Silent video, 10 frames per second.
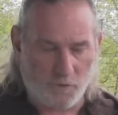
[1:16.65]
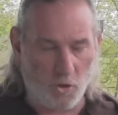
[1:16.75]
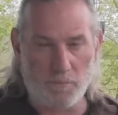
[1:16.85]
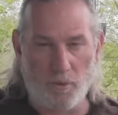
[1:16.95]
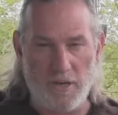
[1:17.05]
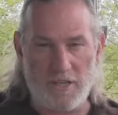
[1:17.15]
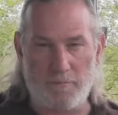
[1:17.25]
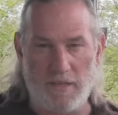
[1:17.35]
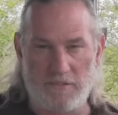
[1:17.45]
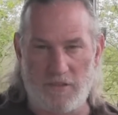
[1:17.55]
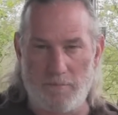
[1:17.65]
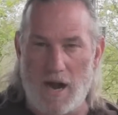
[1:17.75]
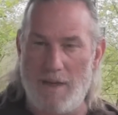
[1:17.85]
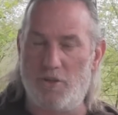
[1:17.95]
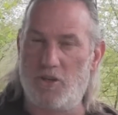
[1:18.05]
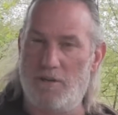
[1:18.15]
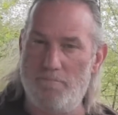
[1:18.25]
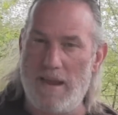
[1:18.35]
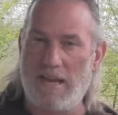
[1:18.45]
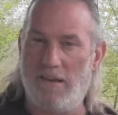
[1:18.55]
So it's pretty expensive to buy, but you
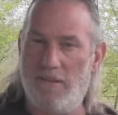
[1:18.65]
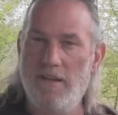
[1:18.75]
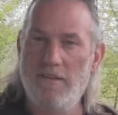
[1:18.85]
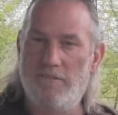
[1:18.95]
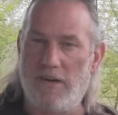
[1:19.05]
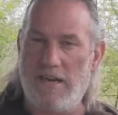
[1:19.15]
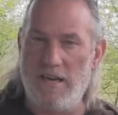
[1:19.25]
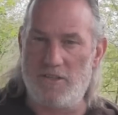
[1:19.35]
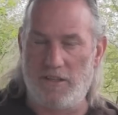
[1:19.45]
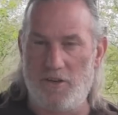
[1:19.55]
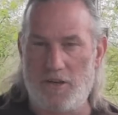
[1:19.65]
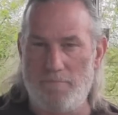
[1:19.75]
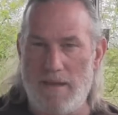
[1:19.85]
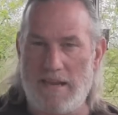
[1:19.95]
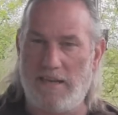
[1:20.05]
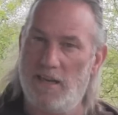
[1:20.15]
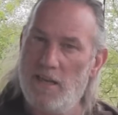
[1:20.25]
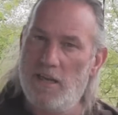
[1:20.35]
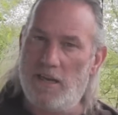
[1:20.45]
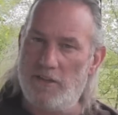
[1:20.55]
can make it very easily. You can make it
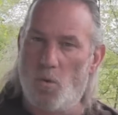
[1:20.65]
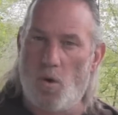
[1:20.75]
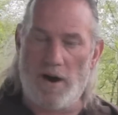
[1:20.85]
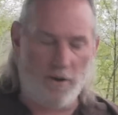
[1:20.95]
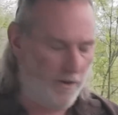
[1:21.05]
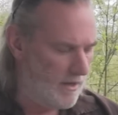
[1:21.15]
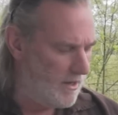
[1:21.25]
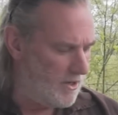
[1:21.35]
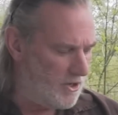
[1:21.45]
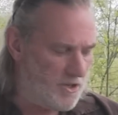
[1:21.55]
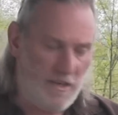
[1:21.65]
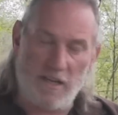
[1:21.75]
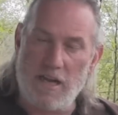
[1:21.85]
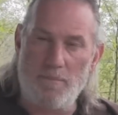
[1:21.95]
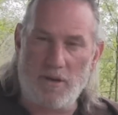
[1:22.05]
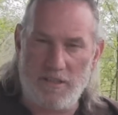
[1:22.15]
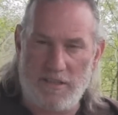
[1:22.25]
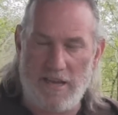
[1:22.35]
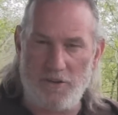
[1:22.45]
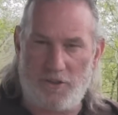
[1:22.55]
in the wild. You just need a couple
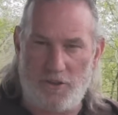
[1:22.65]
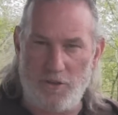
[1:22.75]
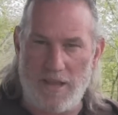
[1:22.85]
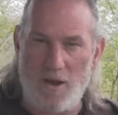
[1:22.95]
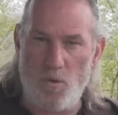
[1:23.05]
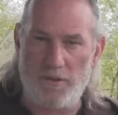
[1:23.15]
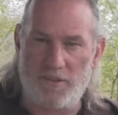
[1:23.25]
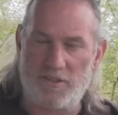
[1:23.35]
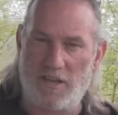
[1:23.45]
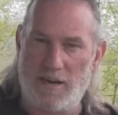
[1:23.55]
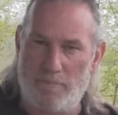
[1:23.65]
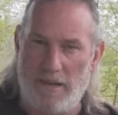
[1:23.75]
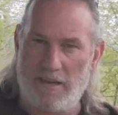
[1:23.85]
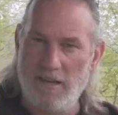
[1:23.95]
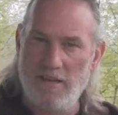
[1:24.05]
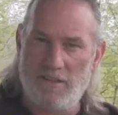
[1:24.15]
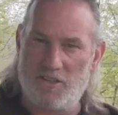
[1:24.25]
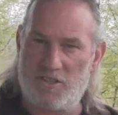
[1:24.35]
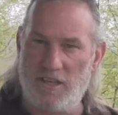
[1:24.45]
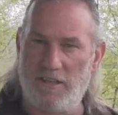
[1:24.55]
containers to do that with to set up a
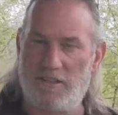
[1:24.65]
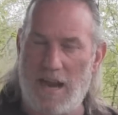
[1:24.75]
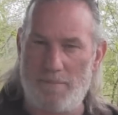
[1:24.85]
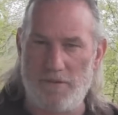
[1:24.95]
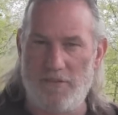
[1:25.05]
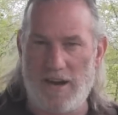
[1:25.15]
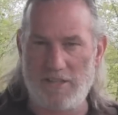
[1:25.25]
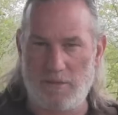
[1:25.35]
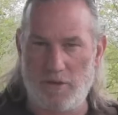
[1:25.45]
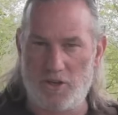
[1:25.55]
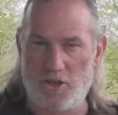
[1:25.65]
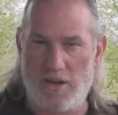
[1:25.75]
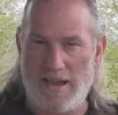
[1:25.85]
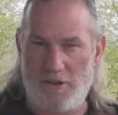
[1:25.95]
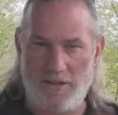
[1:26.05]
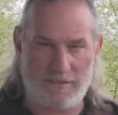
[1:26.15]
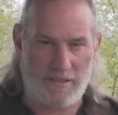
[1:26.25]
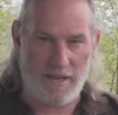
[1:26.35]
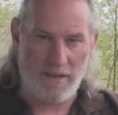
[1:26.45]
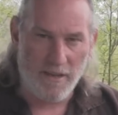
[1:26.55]
distilling type device. And I'm going to show you how to do that
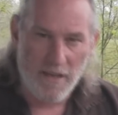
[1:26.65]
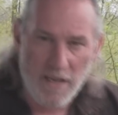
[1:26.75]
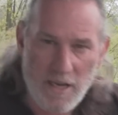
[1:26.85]
today.